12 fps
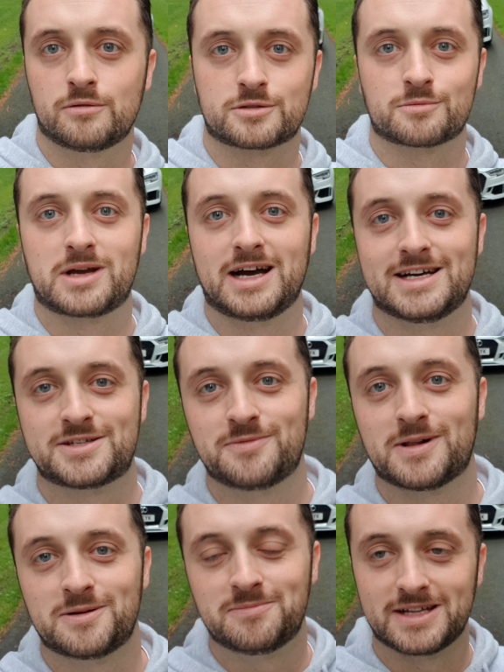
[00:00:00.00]
What's up guys,
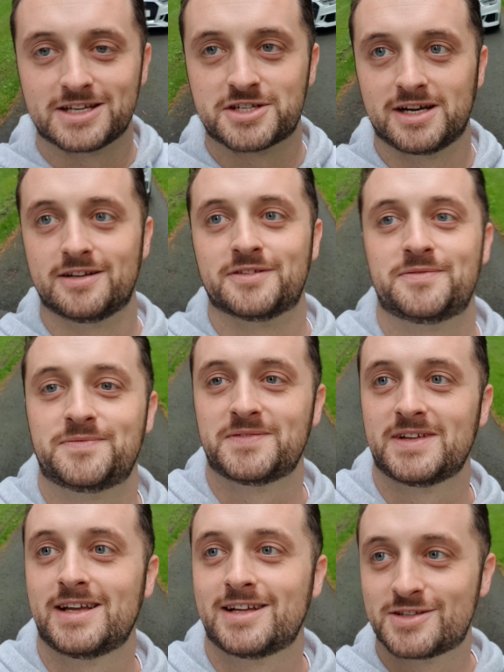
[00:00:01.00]
welcome back to the channel.
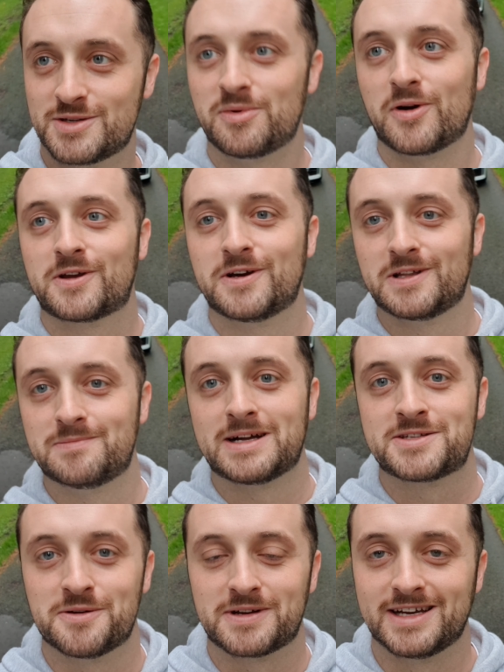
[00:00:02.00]
It's your boy Kurt the
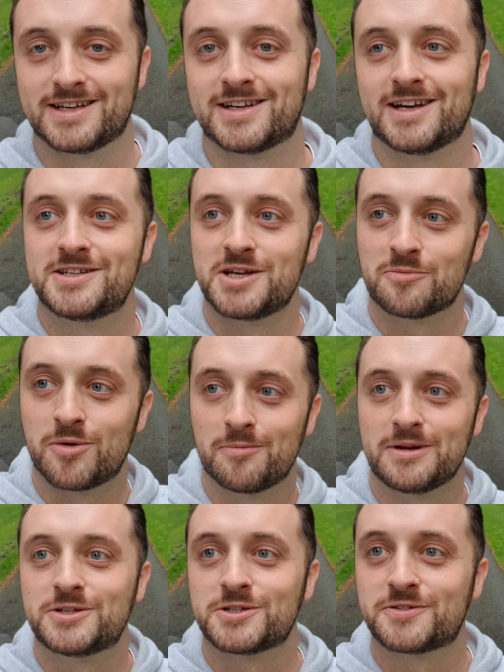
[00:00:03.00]
Mad2 Kid, and as you can
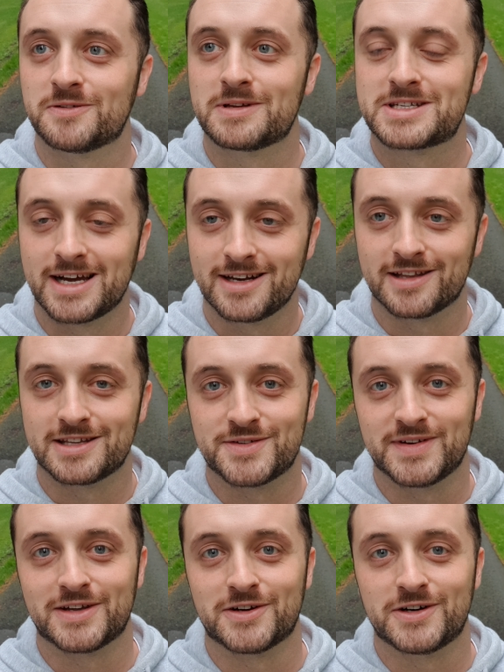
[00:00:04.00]
probably judge from the title of this
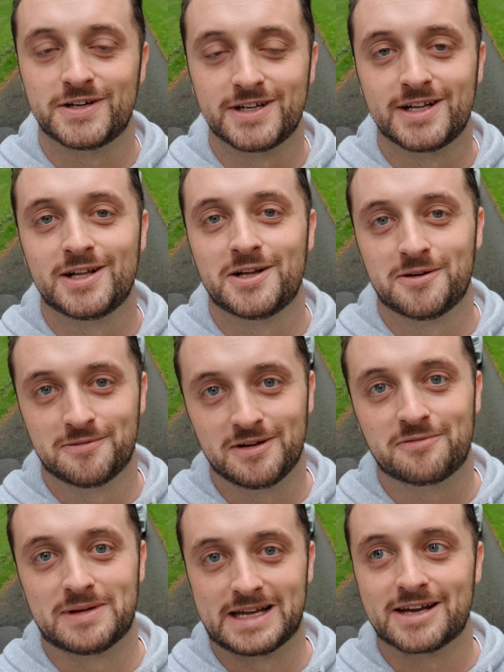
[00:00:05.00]
video,
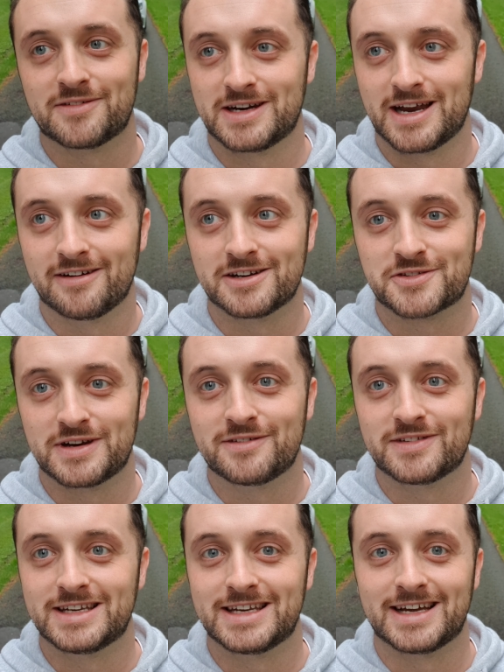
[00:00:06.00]
we've been given an RS3
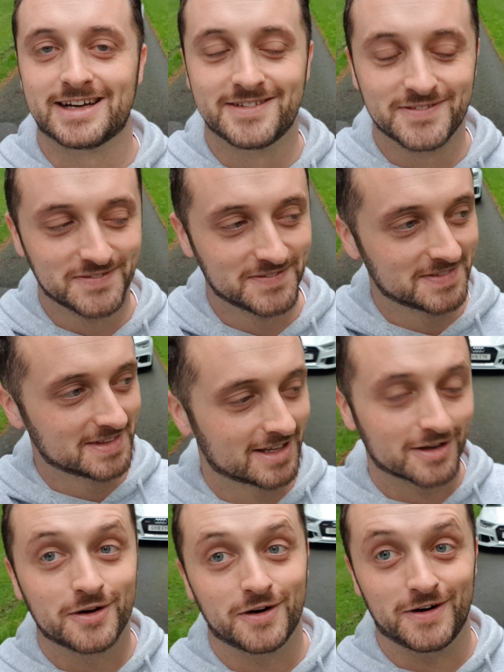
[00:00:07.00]
for the day.
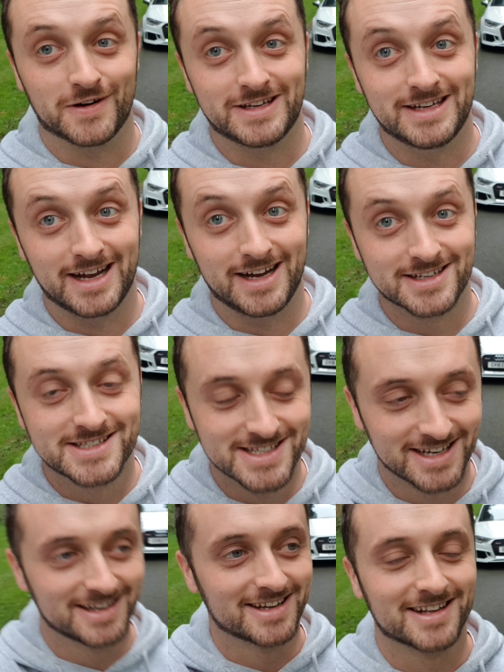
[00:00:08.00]
Oh yes!